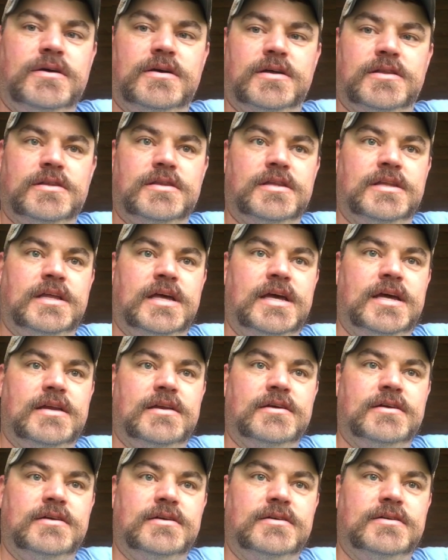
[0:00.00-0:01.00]
Other than that,
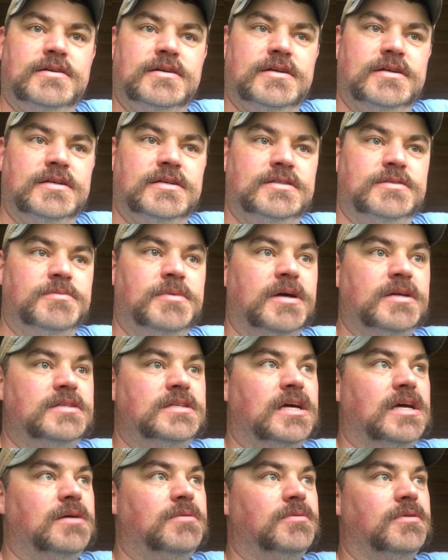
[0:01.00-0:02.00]
it's about
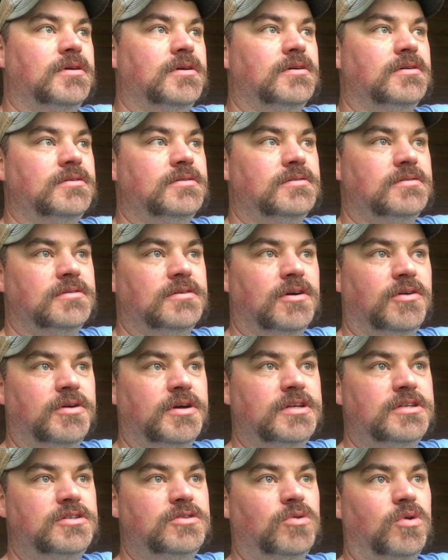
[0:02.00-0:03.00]
time to go
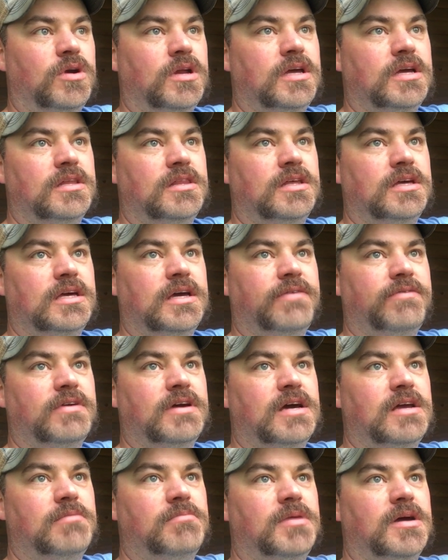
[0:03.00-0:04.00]
get Shorty. I think I've
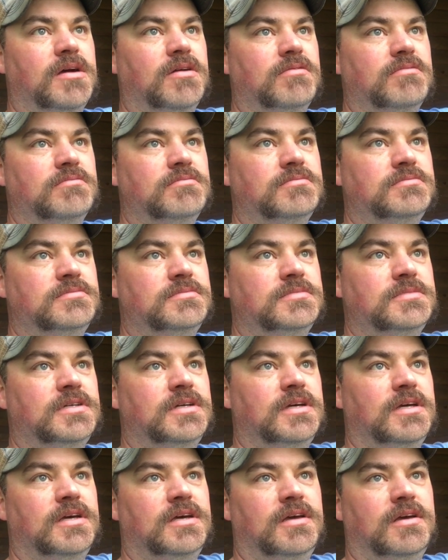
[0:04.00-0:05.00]
got about,
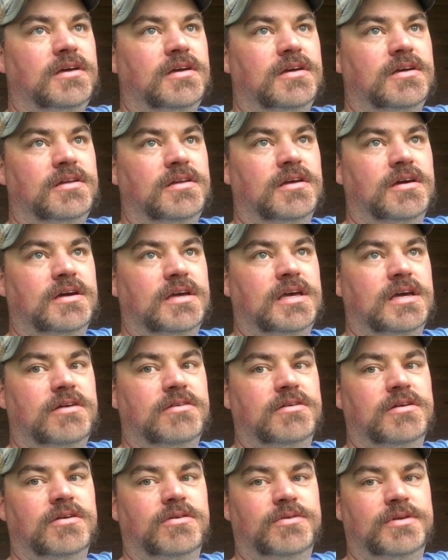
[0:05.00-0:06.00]
not
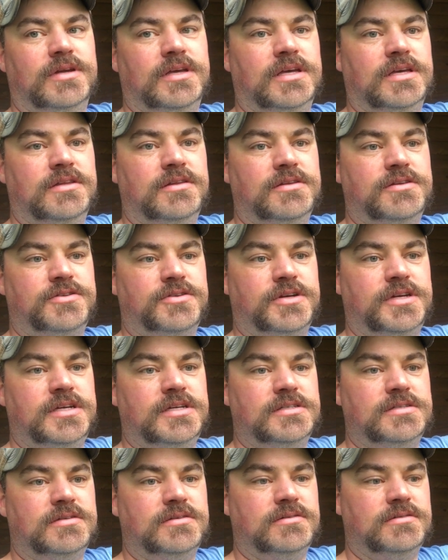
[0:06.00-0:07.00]
counting going and getting the
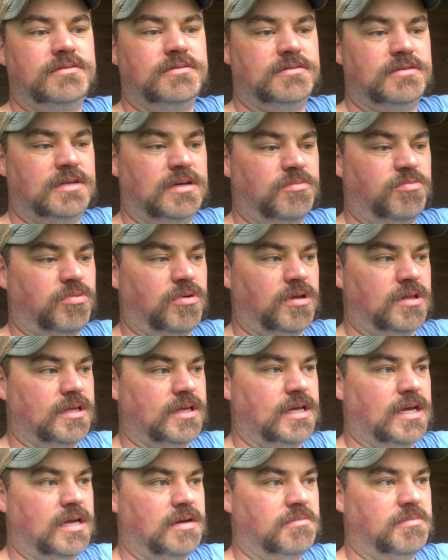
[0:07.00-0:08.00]
trees, I probably
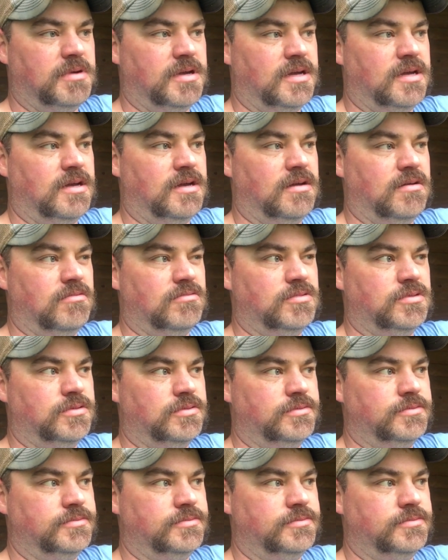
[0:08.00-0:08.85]
got about